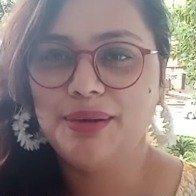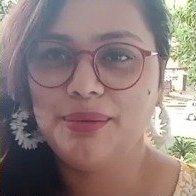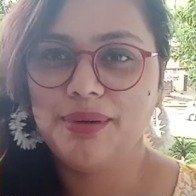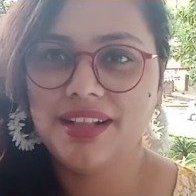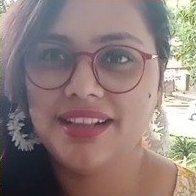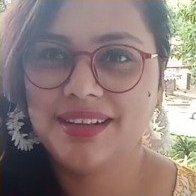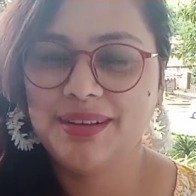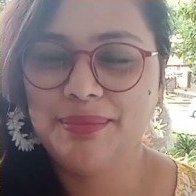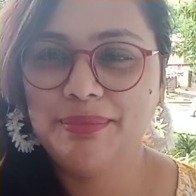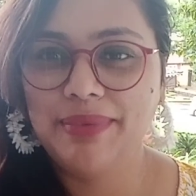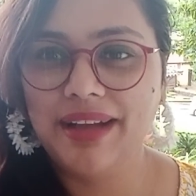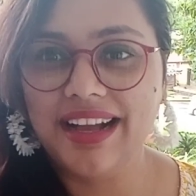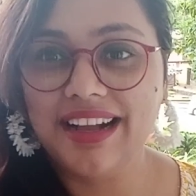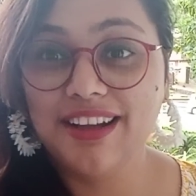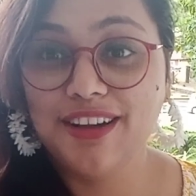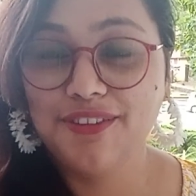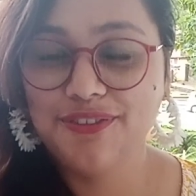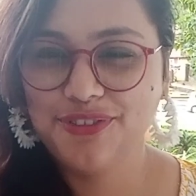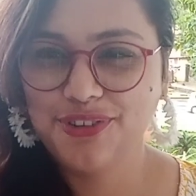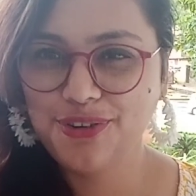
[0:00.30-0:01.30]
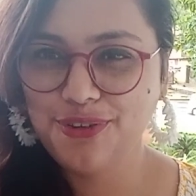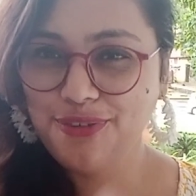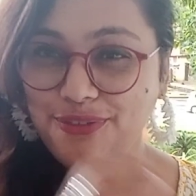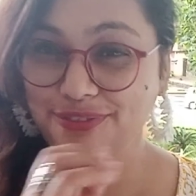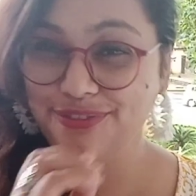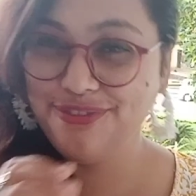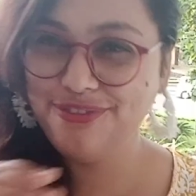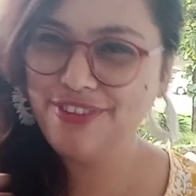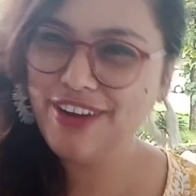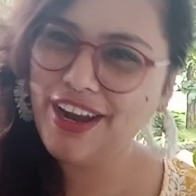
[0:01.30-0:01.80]
Welcome back after a
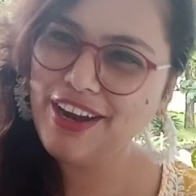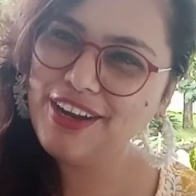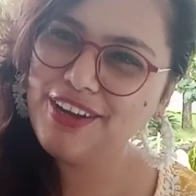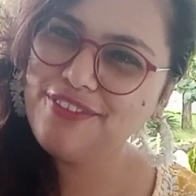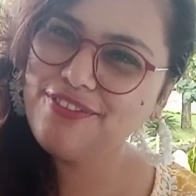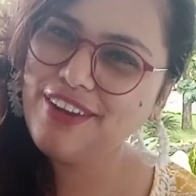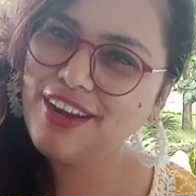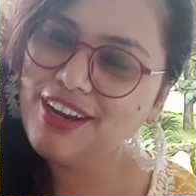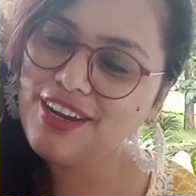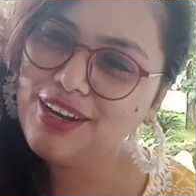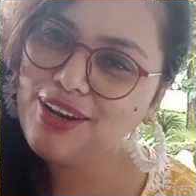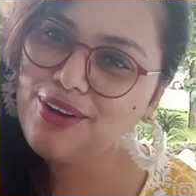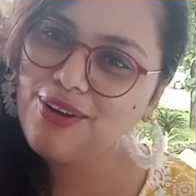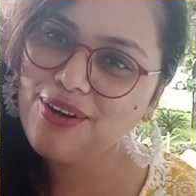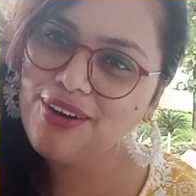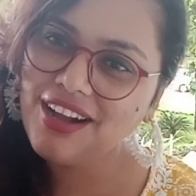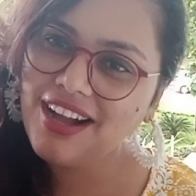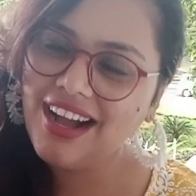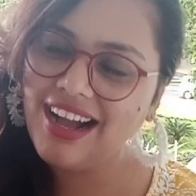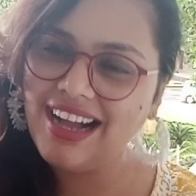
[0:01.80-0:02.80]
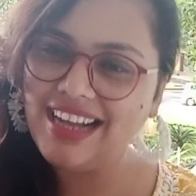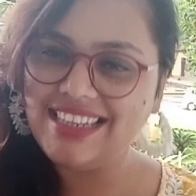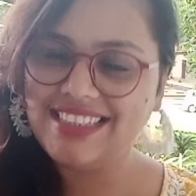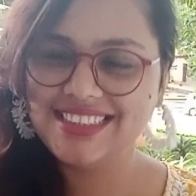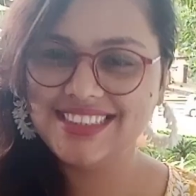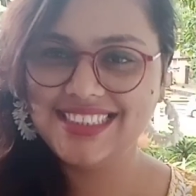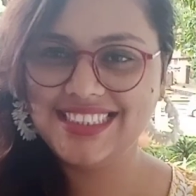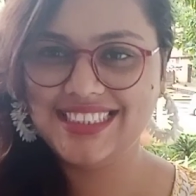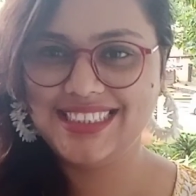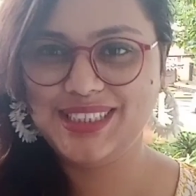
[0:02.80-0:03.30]
very, very long
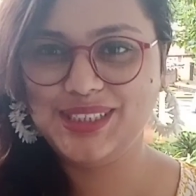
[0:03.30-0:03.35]
hiatus.